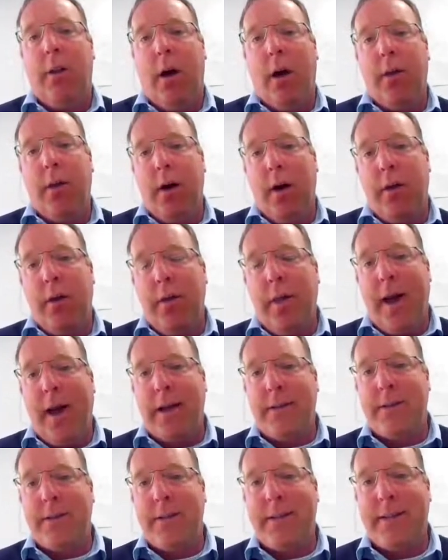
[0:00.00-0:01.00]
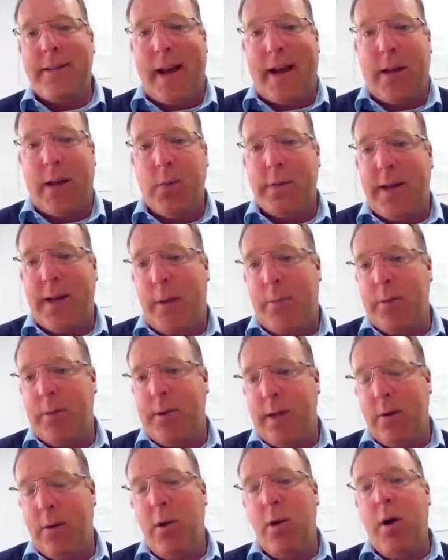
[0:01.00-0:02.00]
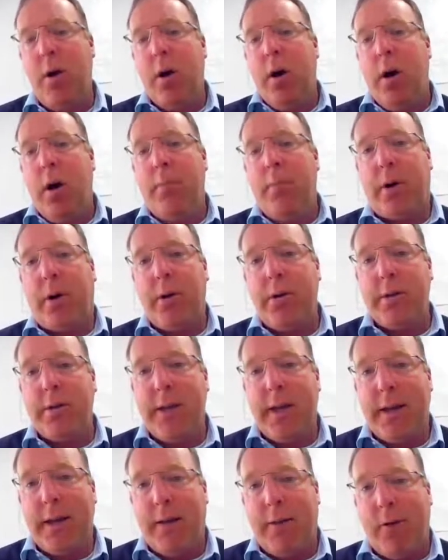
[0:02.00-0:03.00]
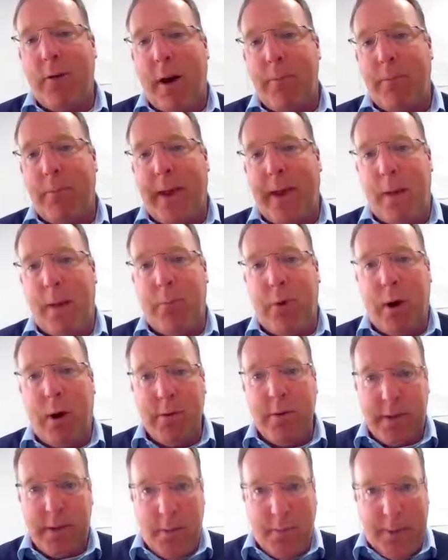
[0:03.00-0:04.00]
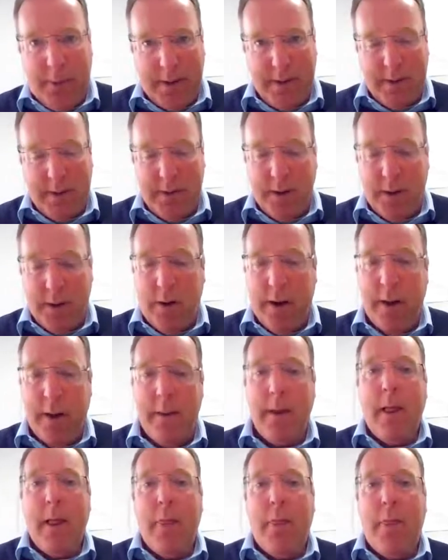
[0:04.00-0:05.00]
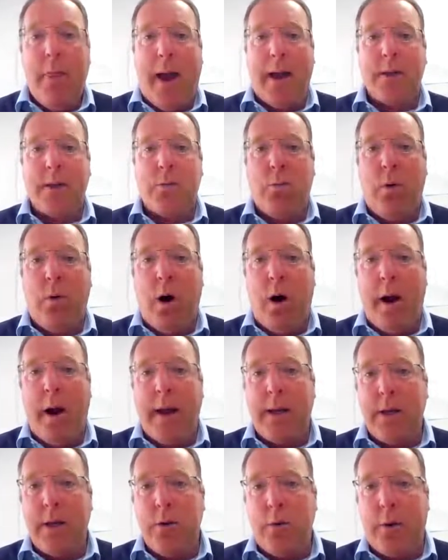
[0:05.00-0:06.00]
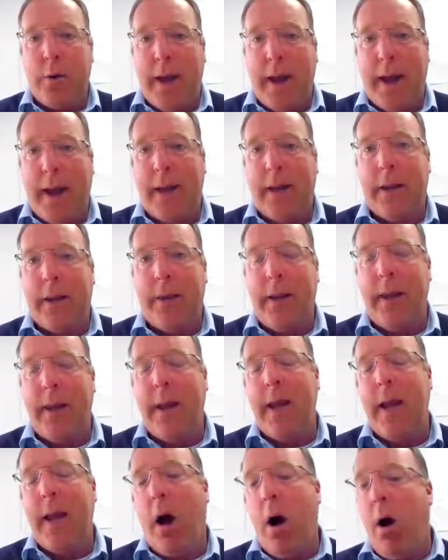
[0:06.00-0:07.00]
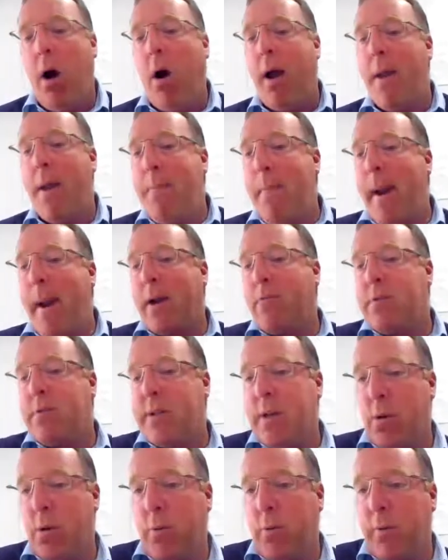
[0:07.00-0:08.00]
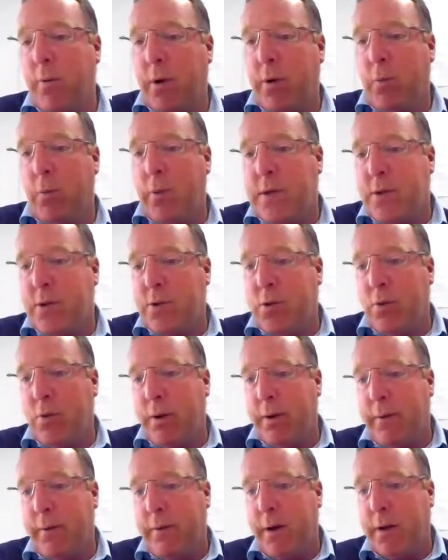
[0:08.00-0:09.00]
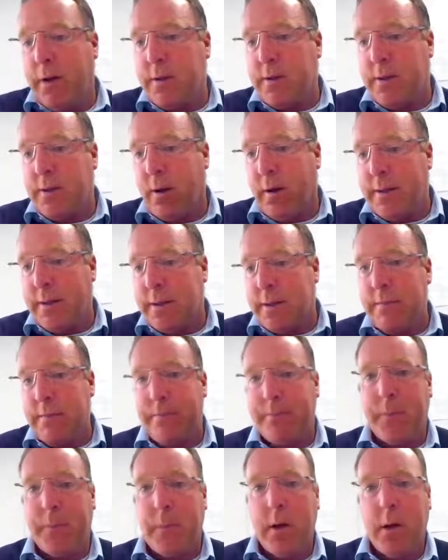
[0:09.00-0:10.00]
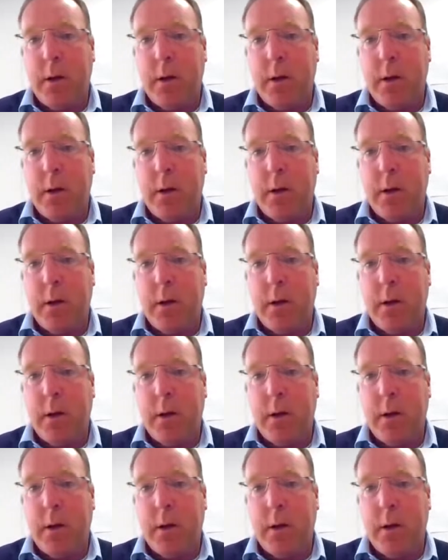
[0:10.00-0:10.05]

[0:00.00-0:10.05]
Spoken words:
And that's exactly what's happened here. And because they're gabbro and serpentinite, that's why you're getting the high mag result that we saw in the first slides.